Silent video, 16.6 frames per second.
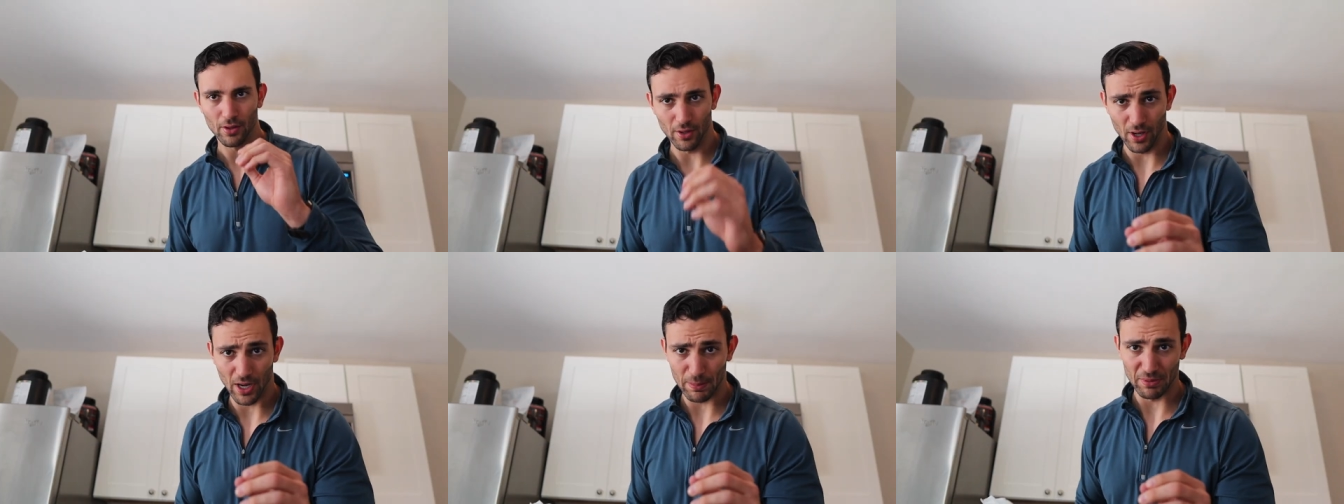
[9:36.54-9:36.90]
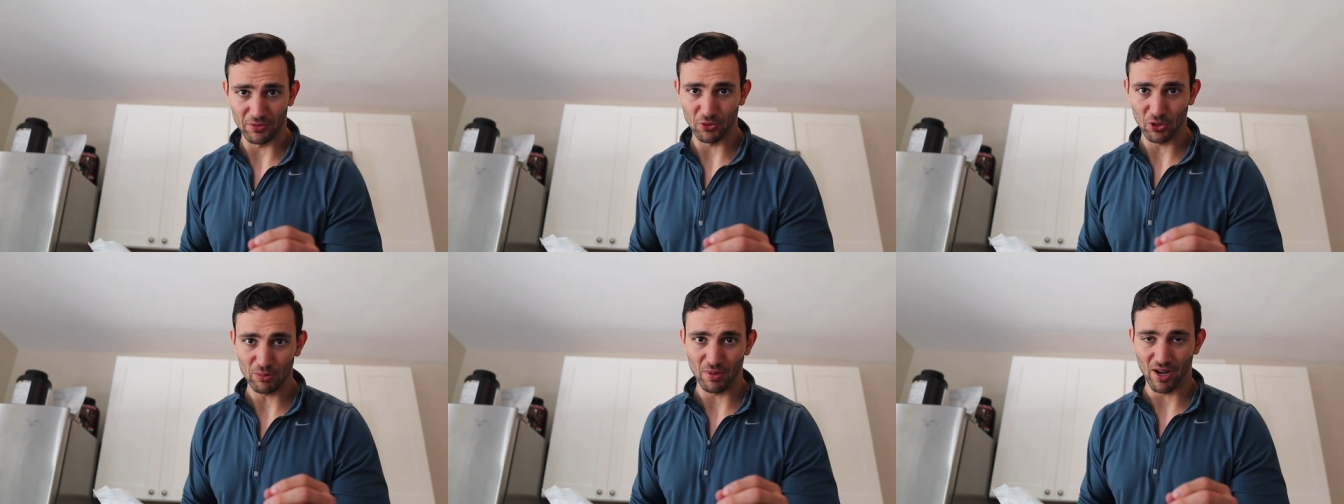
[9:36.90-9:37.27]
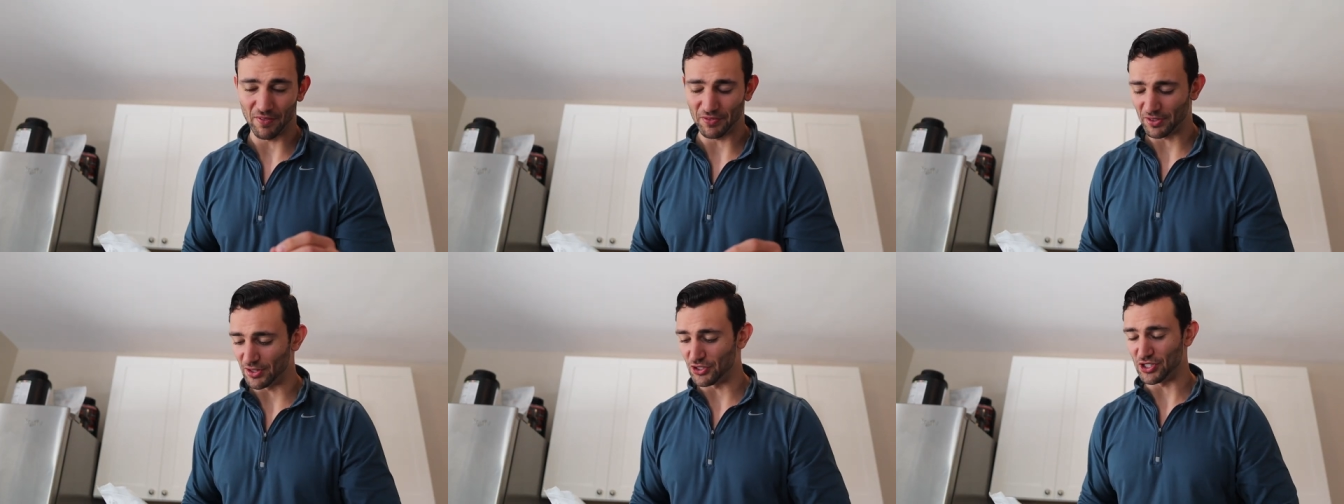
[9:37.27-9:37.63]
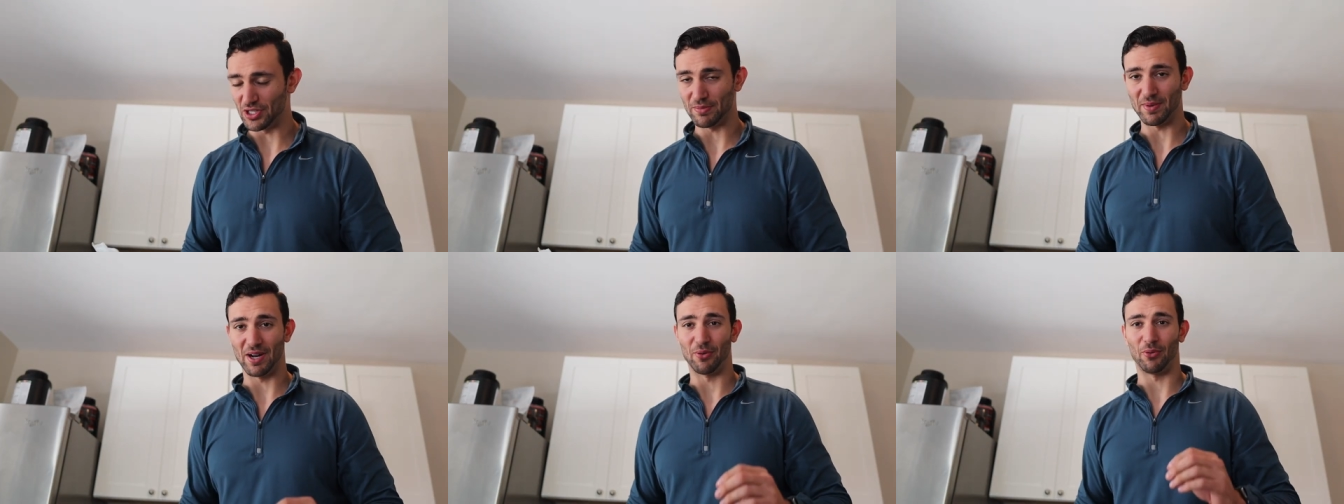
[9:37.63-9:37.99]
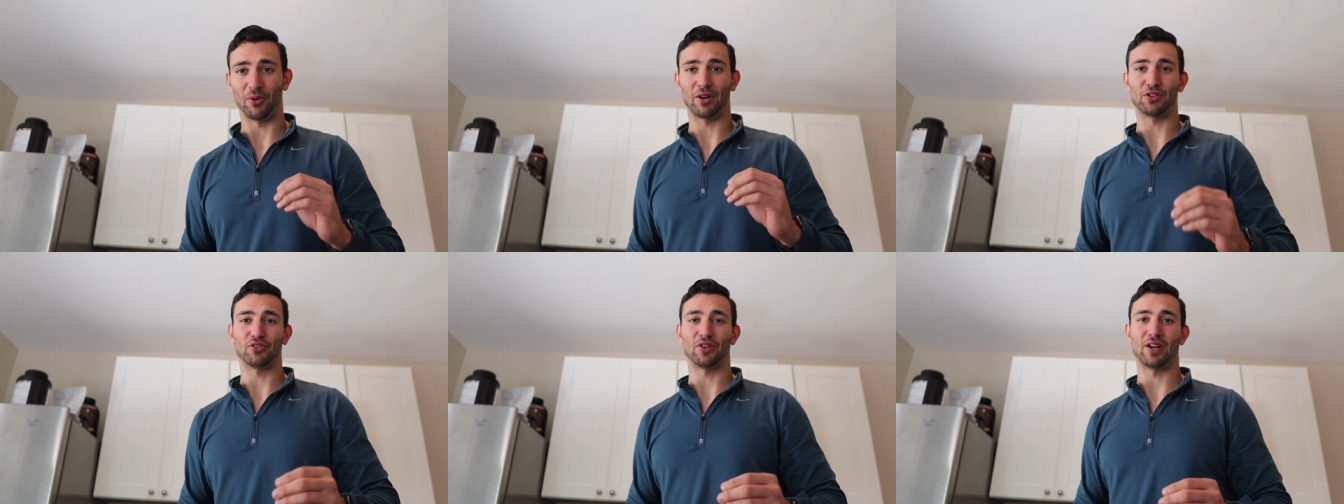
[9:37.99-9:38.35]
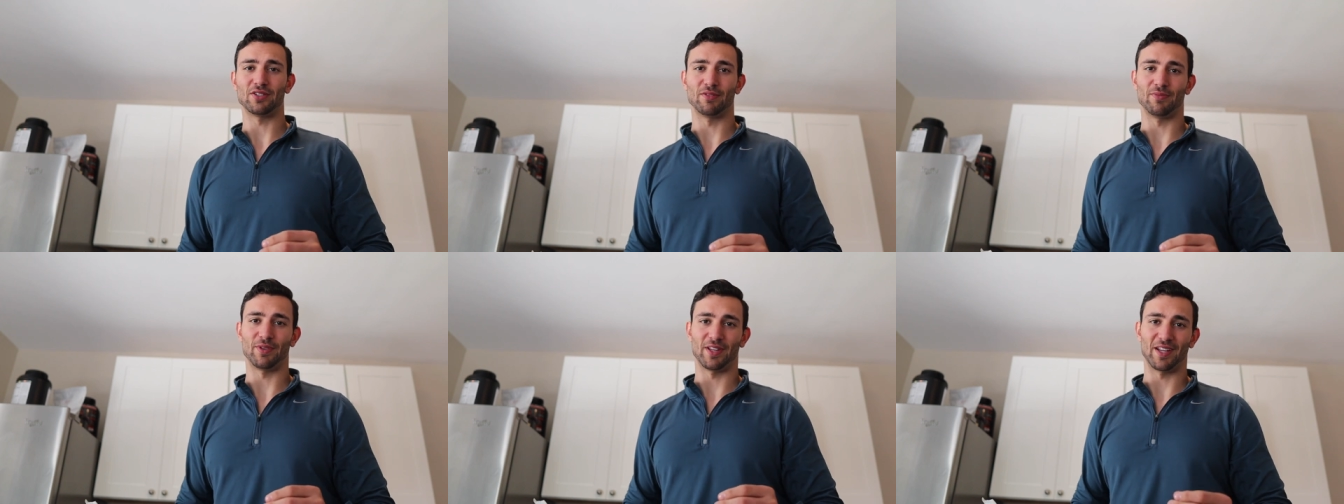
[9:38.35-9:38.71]
All right, before I'm off to the gym, I wanna try
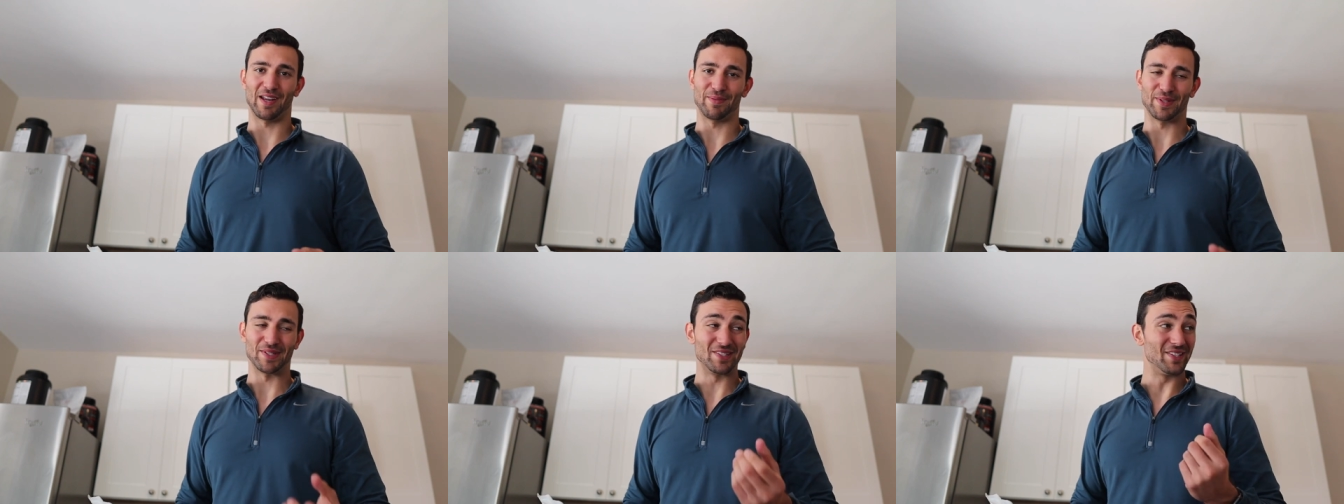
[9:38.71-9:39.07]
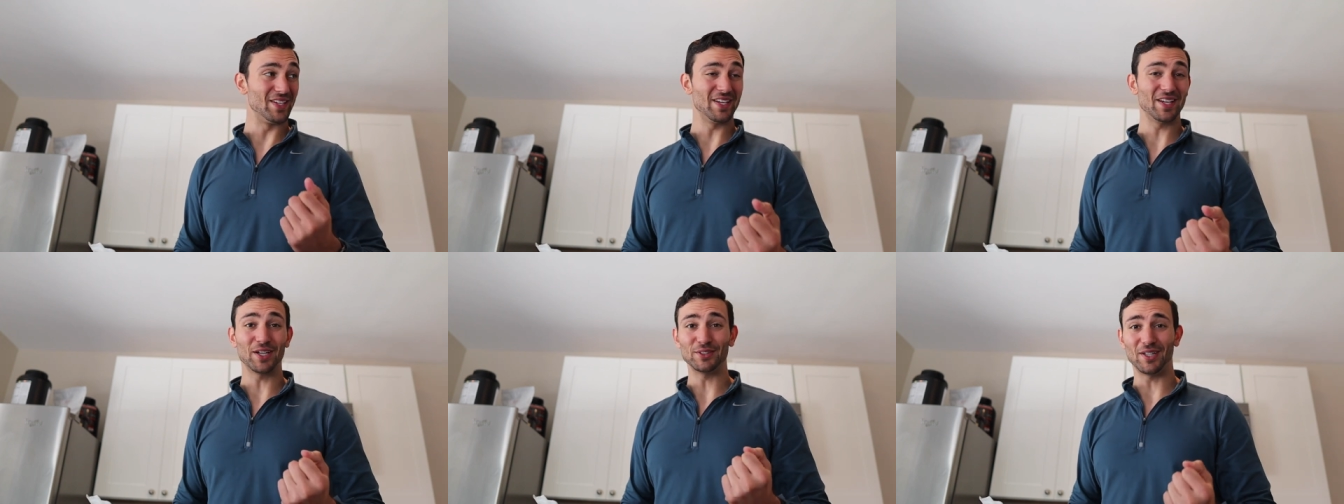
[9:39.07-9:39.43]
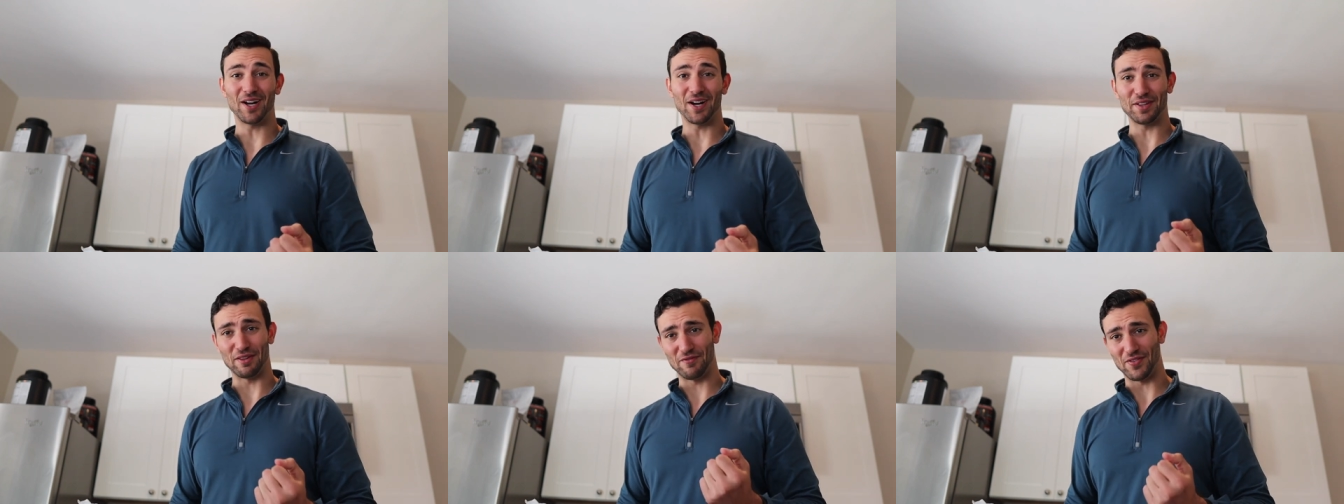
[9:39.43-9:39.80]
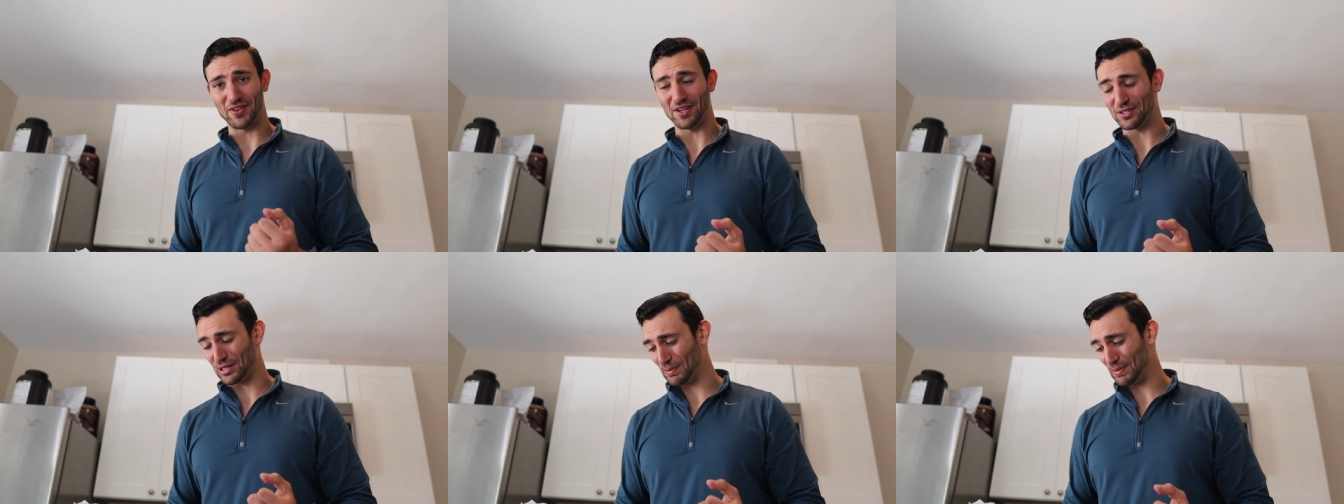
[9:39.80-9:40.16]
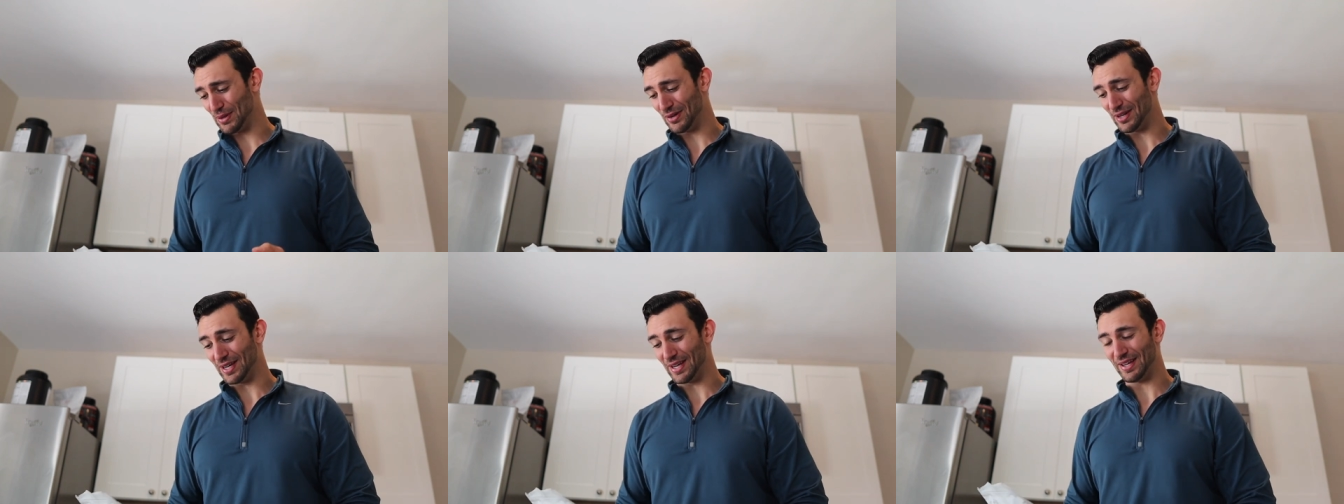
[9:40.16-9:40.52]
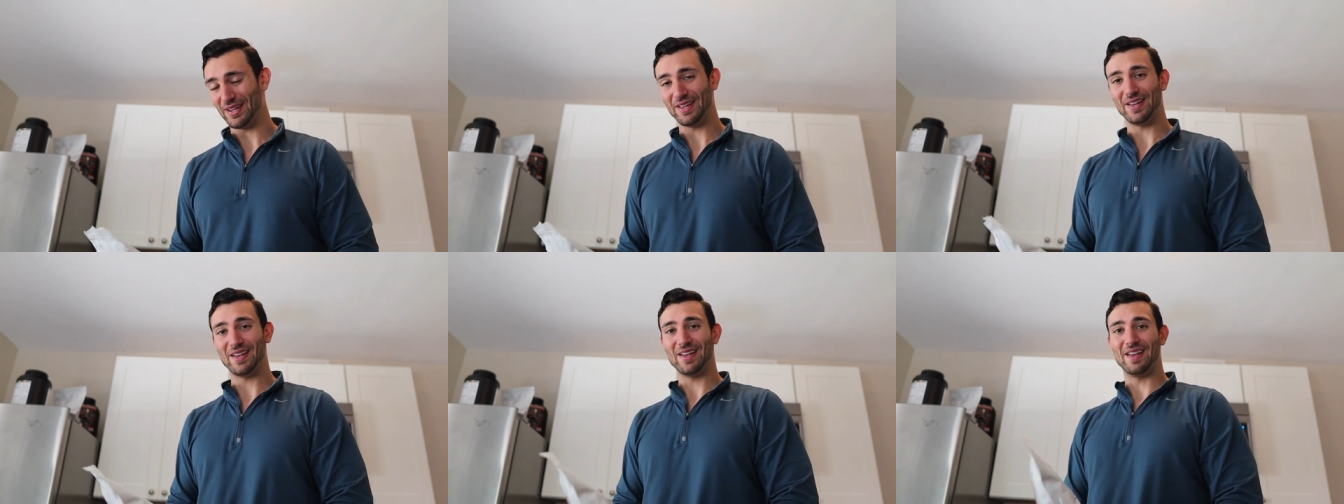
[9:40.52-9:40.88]
something that I've been seeing a lot in the fitness community,
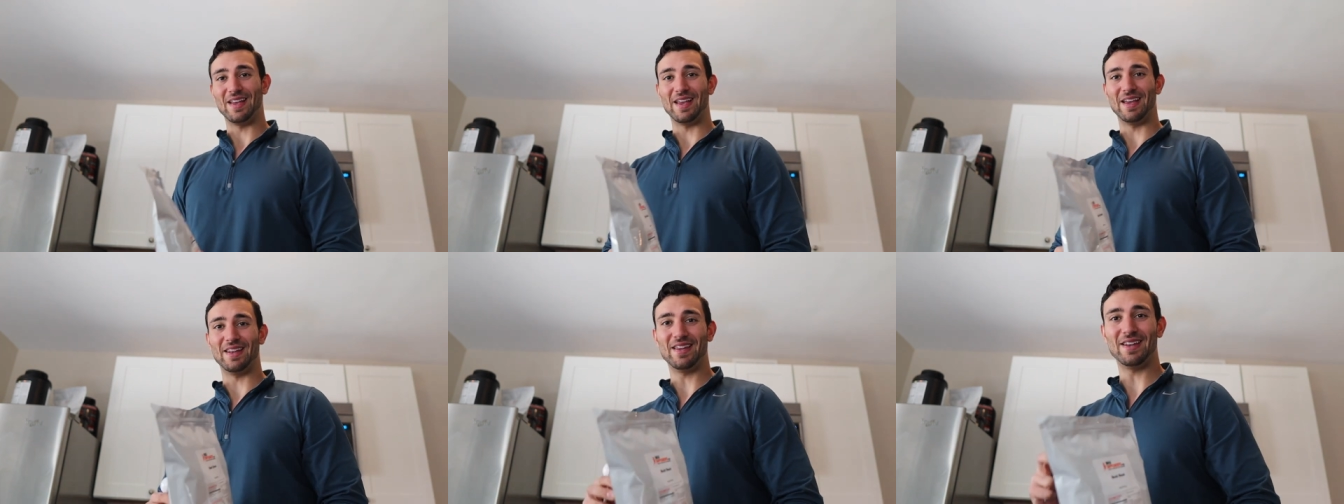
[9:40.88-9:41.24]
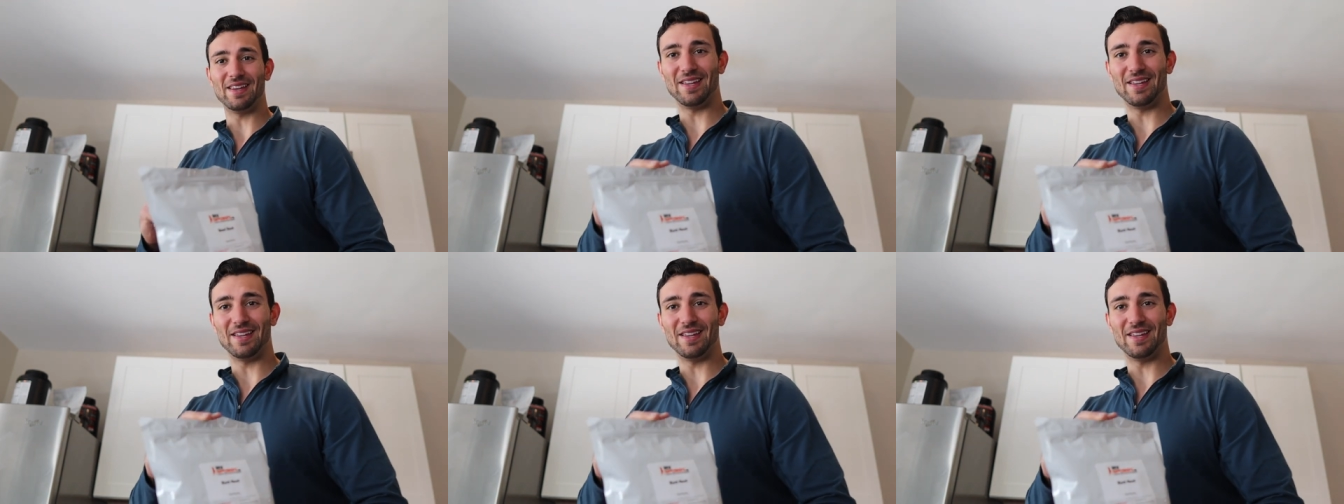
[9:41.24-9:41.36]
and it